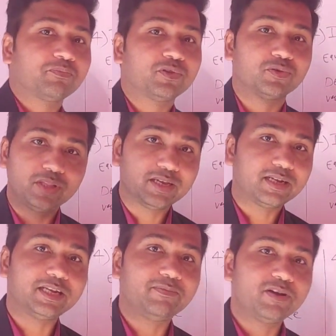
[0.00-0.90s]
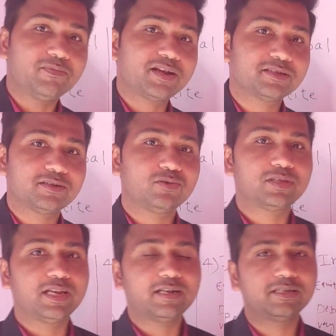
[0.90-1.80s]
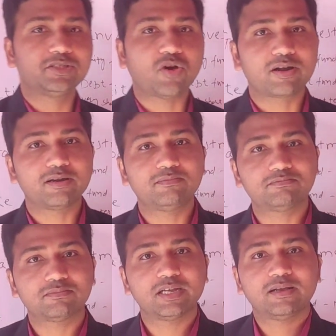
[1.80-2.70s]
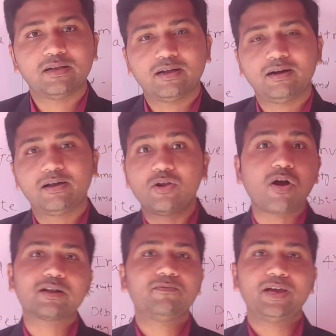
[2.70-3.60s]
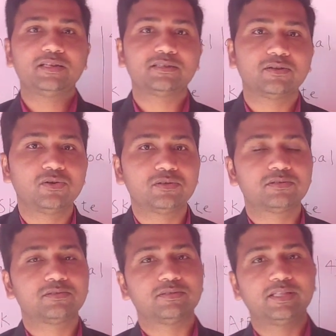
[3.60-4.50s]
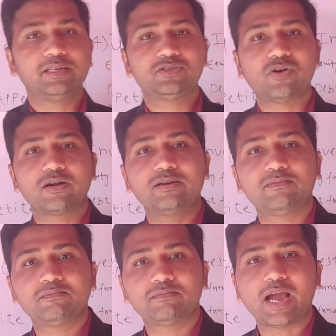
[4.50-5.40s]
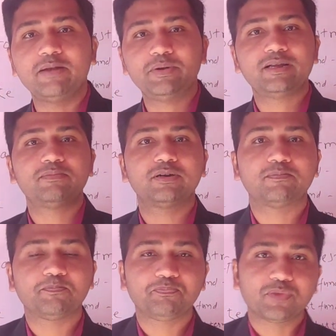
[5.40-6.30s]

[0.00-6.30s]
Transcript: So there are the different financial goals, like the short term, long term financial goals, then short term and medium term.